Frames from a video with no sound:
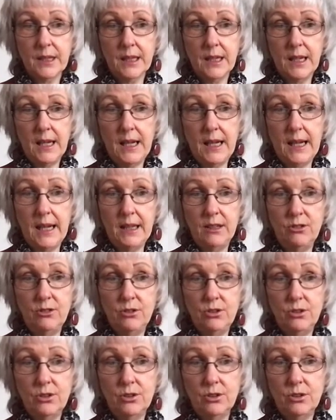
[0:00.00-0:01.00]

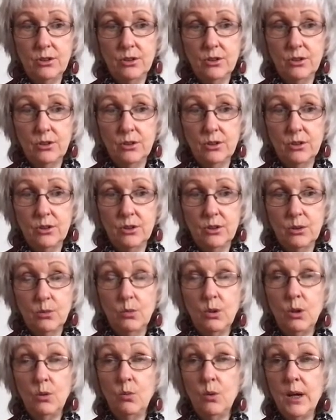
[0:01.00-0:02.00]
and,
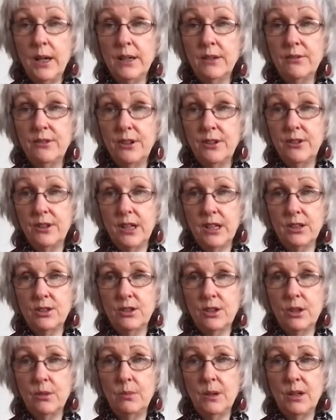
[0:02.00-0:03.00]
well, one of the things
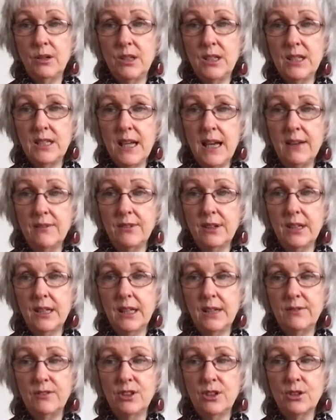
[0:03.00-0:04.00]
that the Bodhisattva
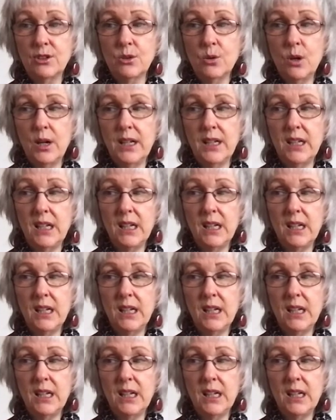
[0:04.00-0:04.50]
gives that's quite an